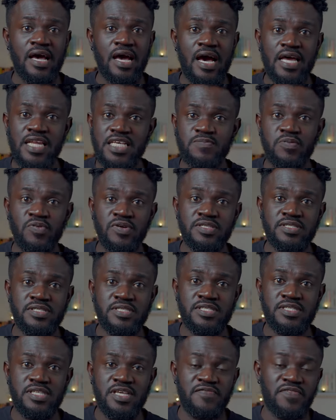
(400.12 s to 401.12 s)
At this
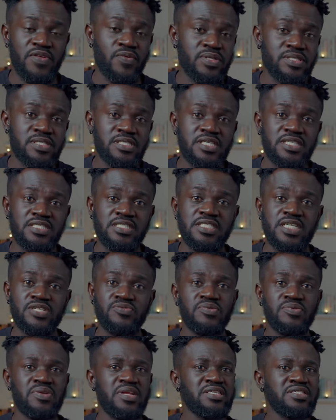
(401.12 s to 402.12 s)
point, if there wasn't a
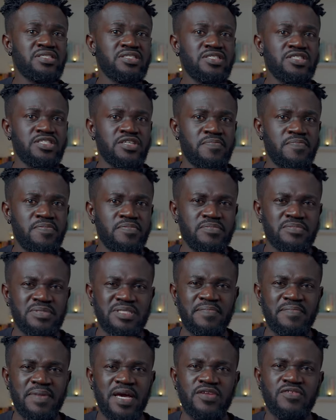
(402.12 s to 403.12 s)
genuine relationship,
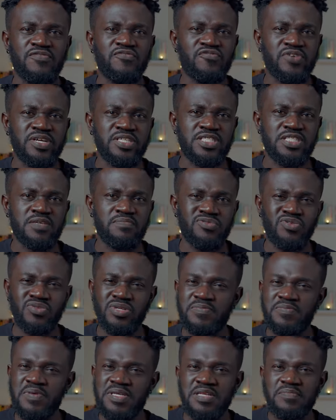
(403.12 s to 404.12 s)
some kind of friendship, don't
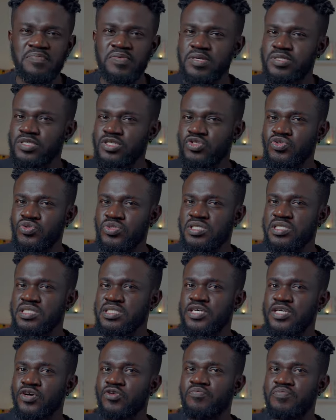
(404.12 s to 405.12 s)
expect the person to
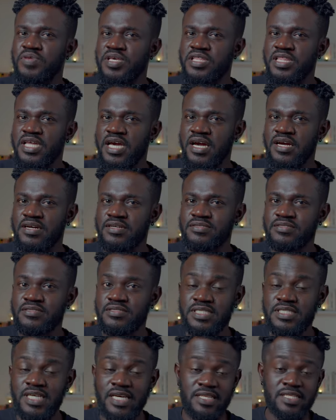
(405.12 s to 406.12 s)
still be there.
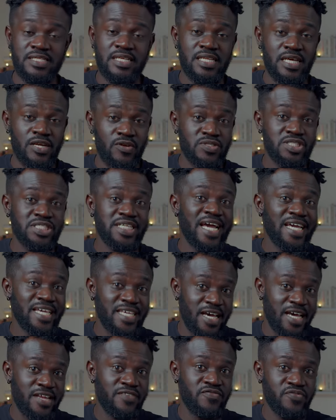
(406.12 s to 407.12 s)
Take this analogy
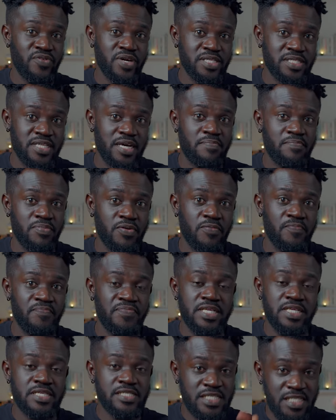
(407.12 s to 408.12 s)
again, for example,
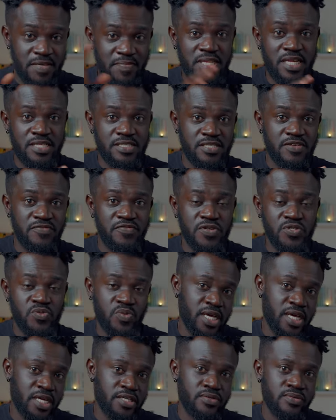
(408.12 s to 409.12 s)
similar to the first
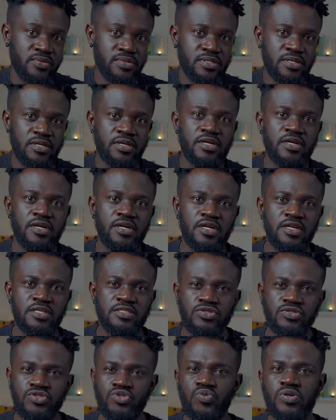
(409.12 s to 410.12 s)
one I use.
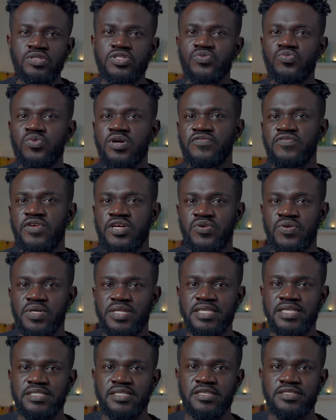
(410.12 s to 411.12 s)
You want to work for an
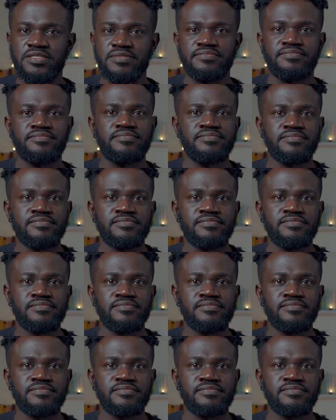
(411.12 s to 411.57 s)
organization